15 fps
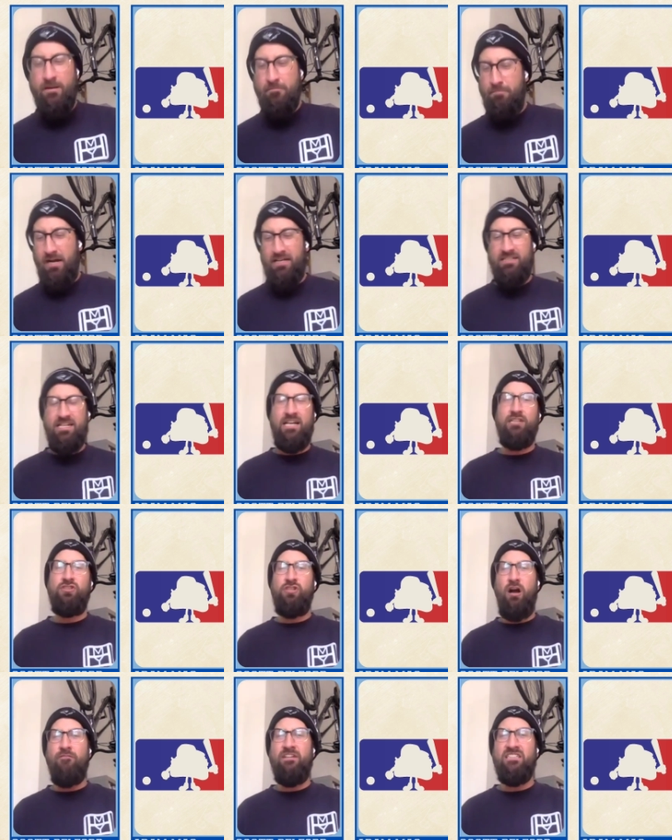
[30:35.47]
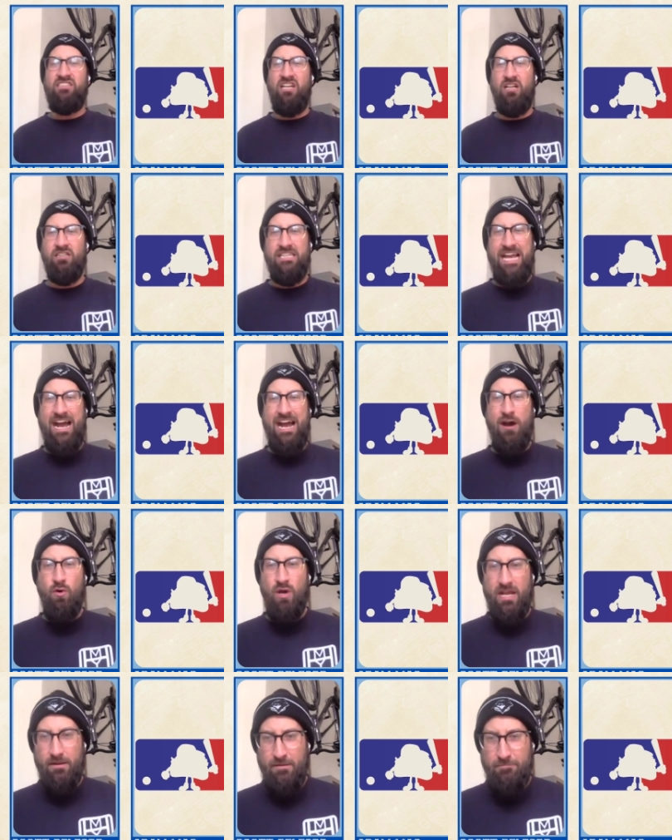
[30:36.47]
But Chavez Young, now
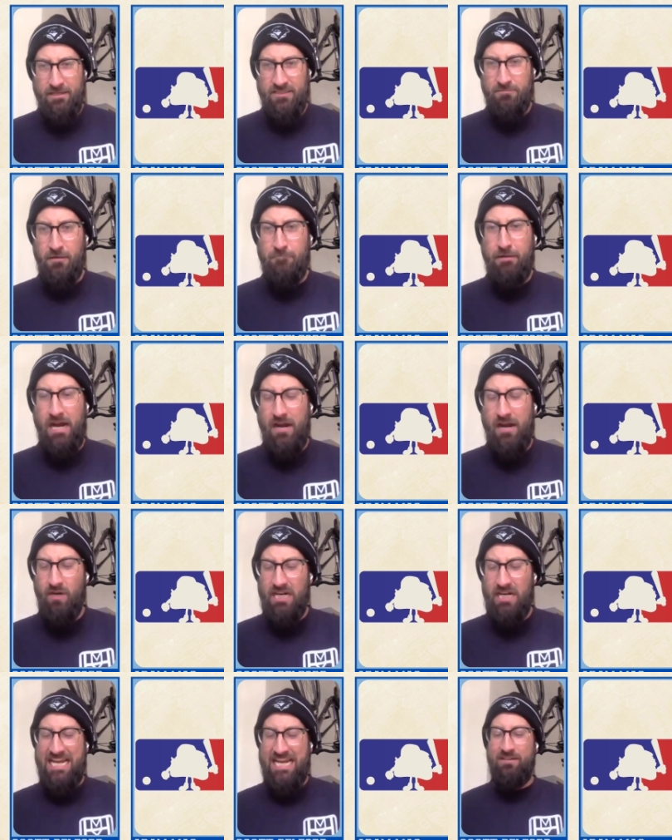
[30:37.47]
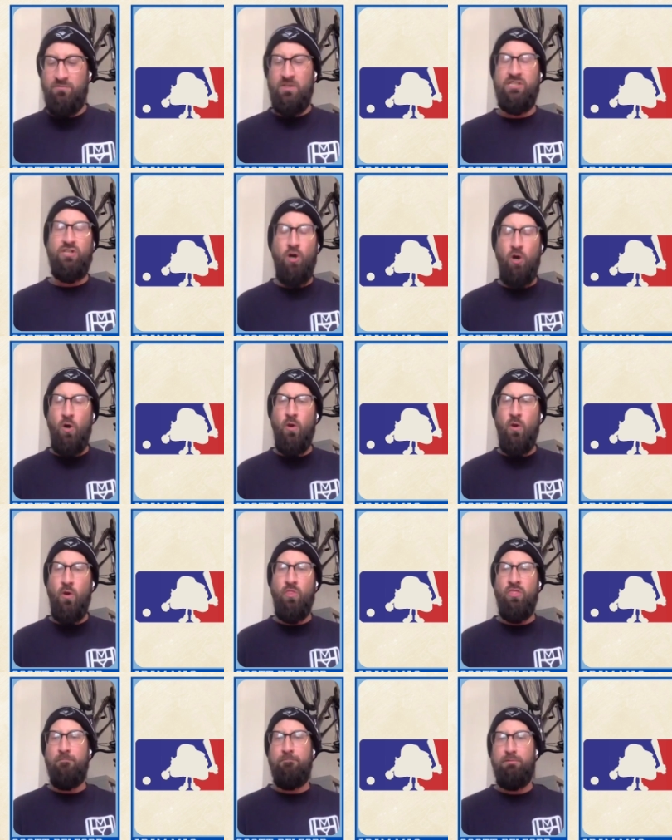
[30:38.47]
a Pittsburgh Pirate, and in return, the
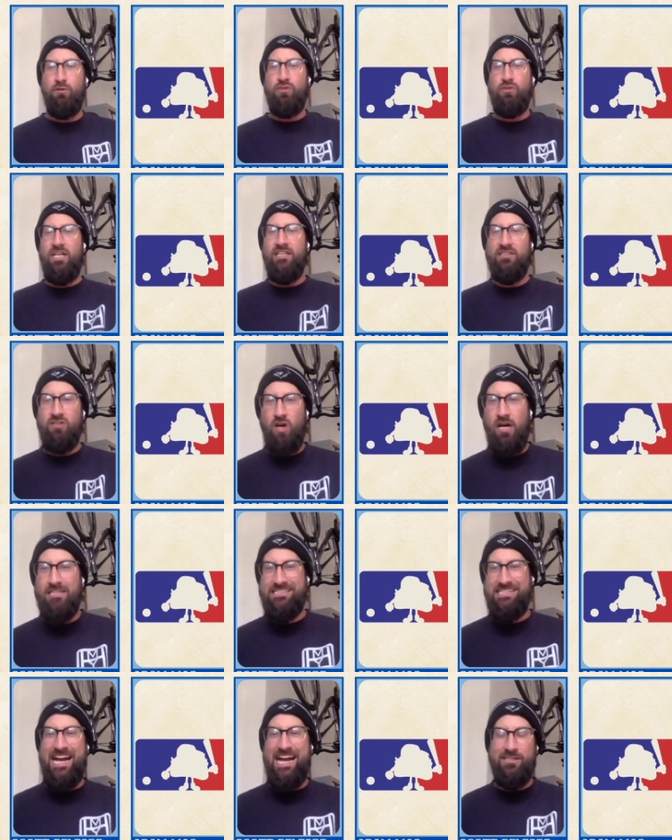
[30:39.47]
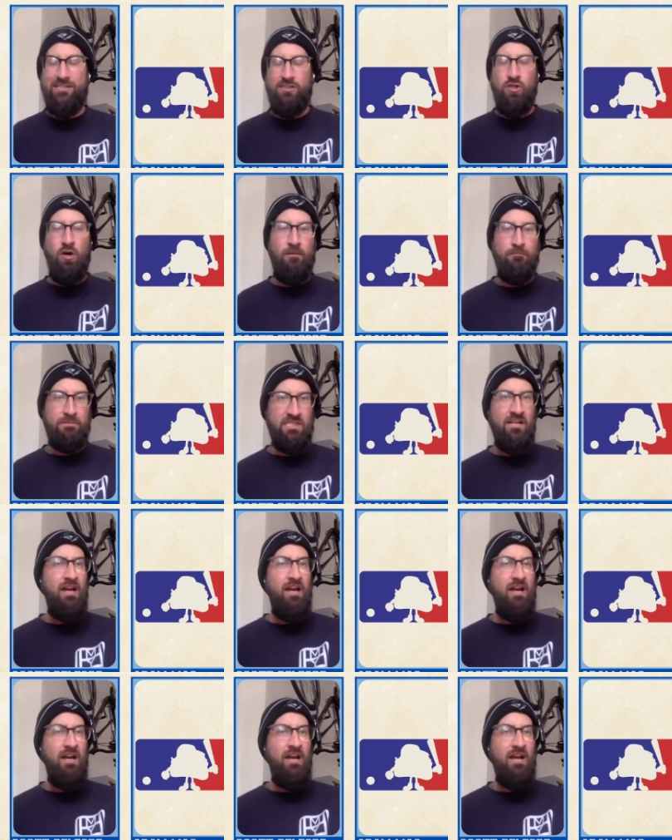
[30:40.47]
Blue Jays got Zach Thompson.